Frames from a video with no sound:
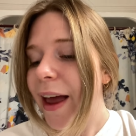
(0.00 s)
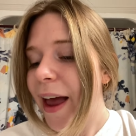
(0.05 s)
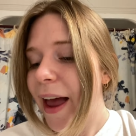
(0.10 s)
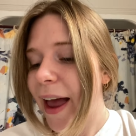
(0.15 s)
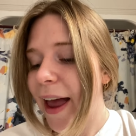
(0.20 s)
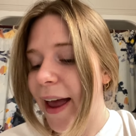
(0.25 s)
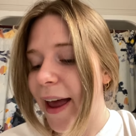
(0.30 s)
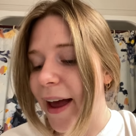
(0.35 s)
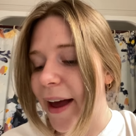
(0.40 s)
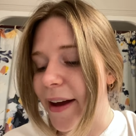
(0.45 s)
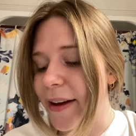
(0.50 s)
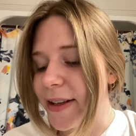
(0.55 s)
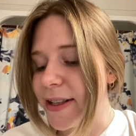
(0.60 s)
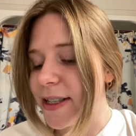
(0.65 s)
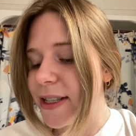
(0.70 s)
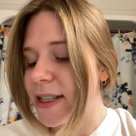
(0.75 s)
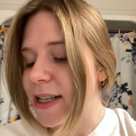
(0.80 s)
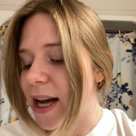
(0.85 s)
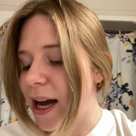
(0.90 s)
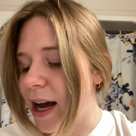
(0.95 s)

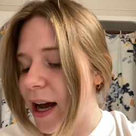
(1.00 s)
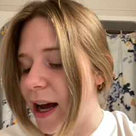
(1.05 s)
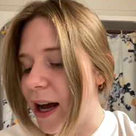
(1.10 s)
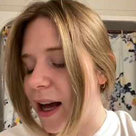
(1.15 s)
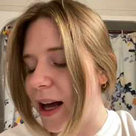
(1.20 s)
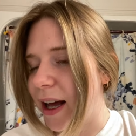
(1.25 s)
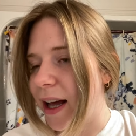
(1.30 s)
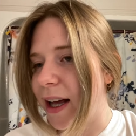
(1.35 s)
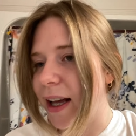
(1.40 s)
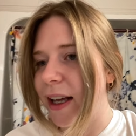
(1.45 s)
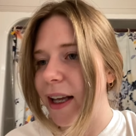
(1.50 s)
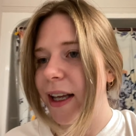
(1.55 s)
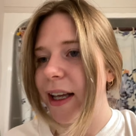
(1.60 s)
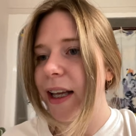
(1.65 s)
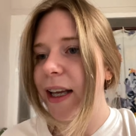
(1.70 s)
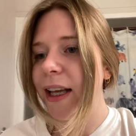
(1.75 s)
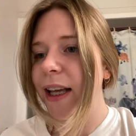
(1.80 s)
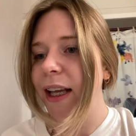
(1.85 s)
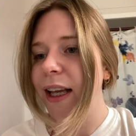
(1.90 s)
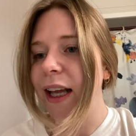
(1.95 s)
and uh,
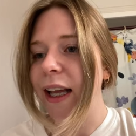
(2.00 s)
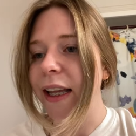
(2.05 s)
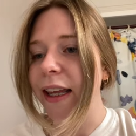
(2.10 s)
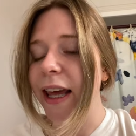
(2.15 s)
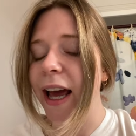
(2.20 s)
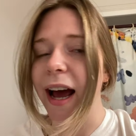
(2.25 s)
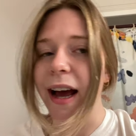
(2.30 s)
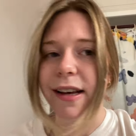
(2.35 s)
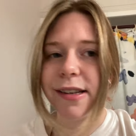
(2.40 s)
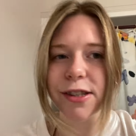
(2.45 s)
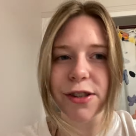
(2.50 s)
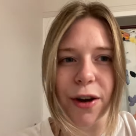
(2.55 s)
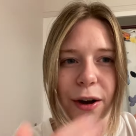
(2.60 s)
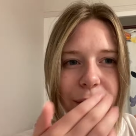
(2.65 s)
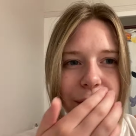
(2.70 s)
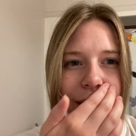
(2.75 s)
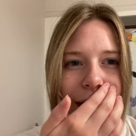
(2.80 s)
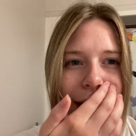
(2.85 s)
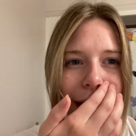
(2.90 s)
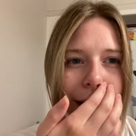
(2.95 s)
yeah, so
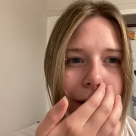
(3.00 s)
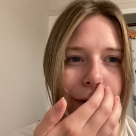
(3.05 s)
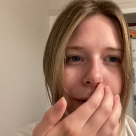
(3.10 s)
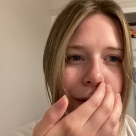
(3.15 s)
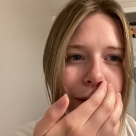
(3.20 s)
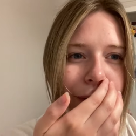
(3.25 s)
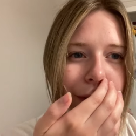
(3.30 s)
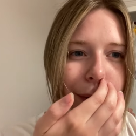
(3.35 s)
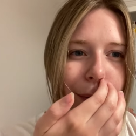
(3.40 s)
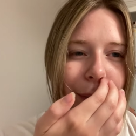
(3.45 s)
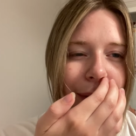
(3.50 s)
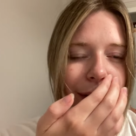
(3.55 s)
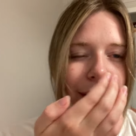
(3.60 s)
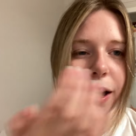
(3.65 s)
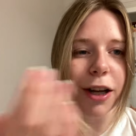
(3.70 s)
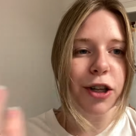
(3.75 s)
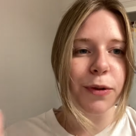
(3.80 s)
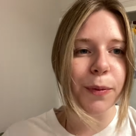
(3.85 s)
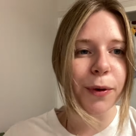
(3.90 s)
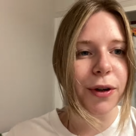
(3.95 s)
I was like, I don't know if we'd be
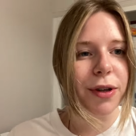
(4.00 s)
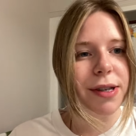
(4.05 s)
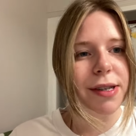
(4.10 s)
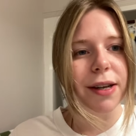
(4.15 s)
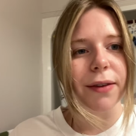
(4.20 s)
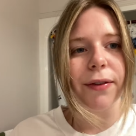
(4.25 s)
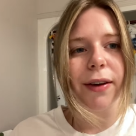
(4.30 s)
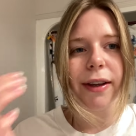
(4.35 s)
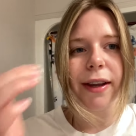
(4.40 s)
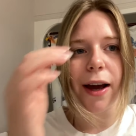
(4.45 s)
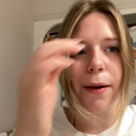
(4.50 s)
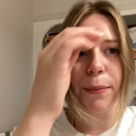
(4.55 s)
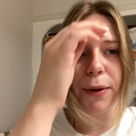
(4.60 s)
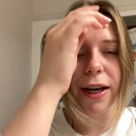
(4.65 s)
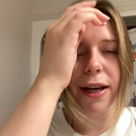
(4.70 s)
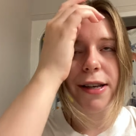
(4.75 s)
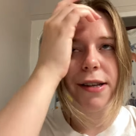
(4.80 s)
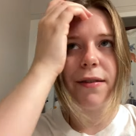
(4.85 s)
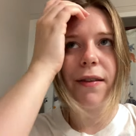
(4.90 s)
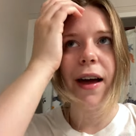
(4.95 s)
eligible and stuff like that
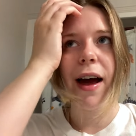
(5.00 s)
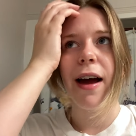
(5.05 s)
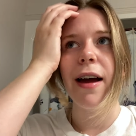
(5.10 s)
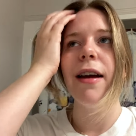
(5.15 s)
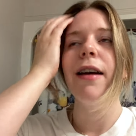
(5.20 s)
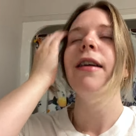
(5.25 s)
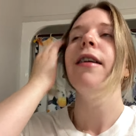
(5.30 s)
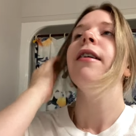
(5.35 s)
because of that.